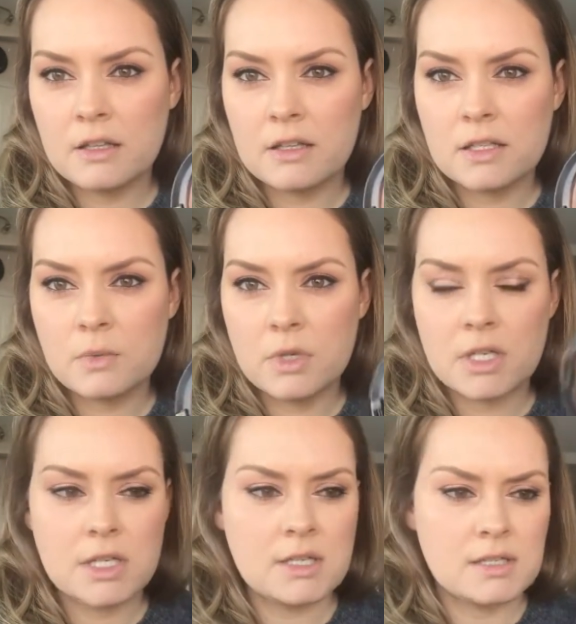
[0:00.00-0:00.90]
This one
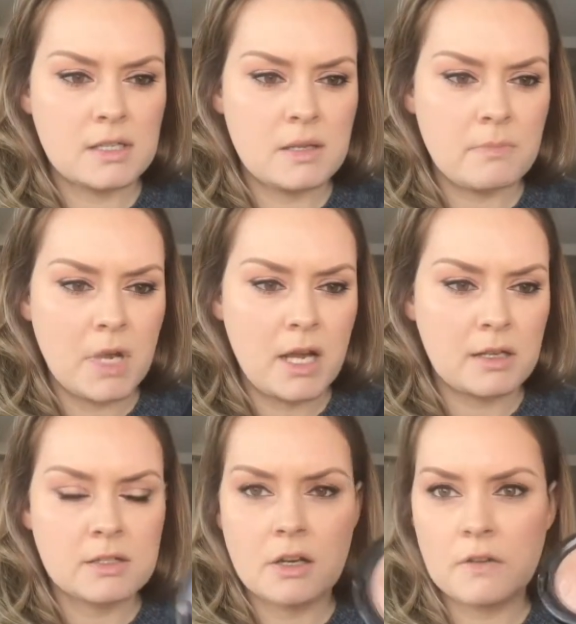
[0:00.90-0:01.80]
is the MAC
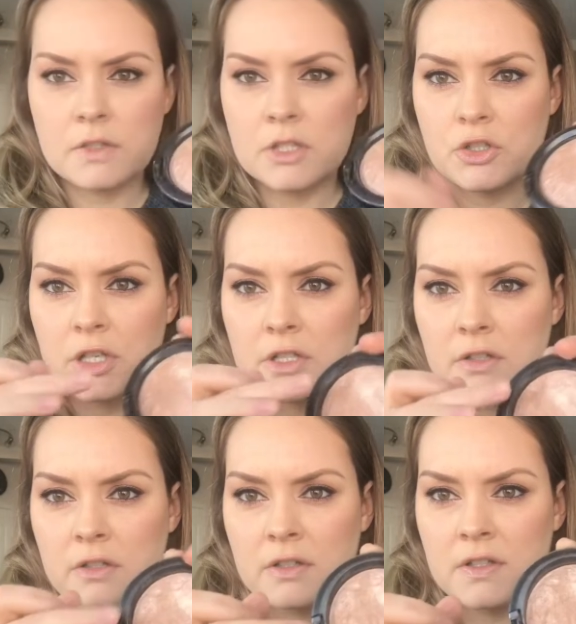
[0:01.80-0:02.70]
Soft and
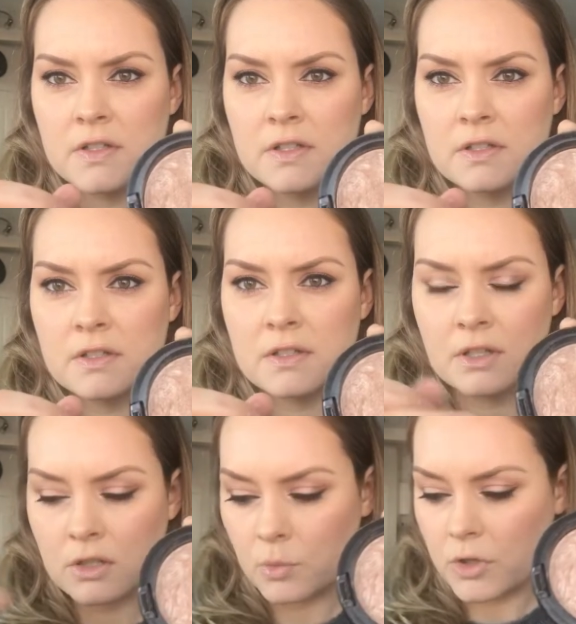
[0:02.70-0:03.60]
Gentle. This is such
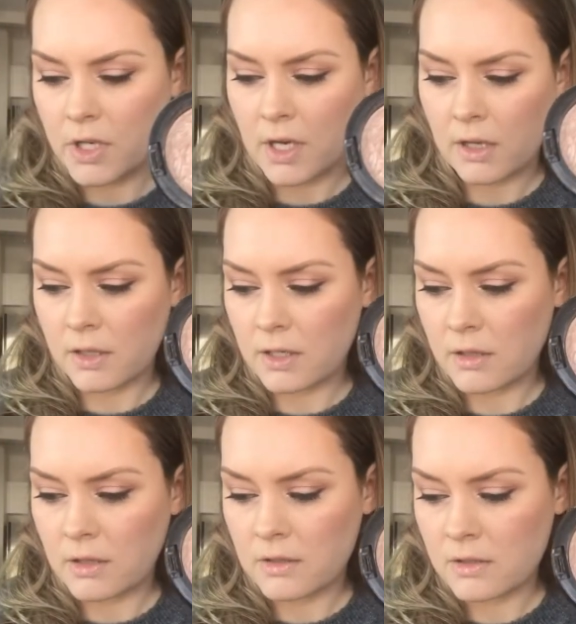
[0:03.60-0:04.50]
a pretty highlight. I
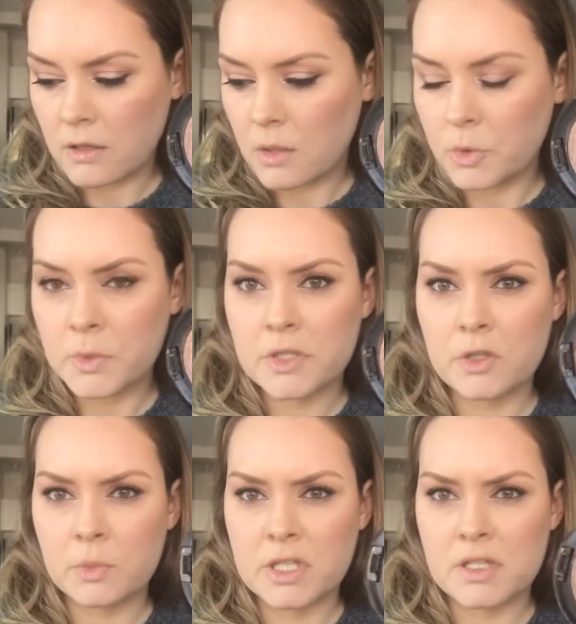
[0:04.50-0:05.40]
think this complements so
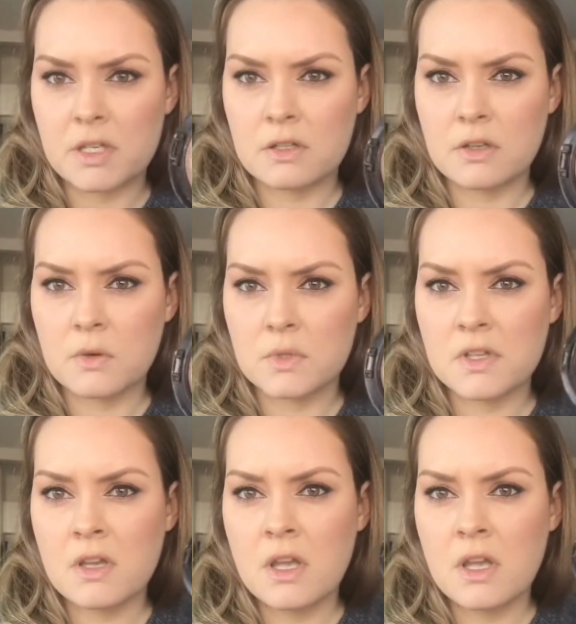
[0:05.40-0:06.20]
many skin tones.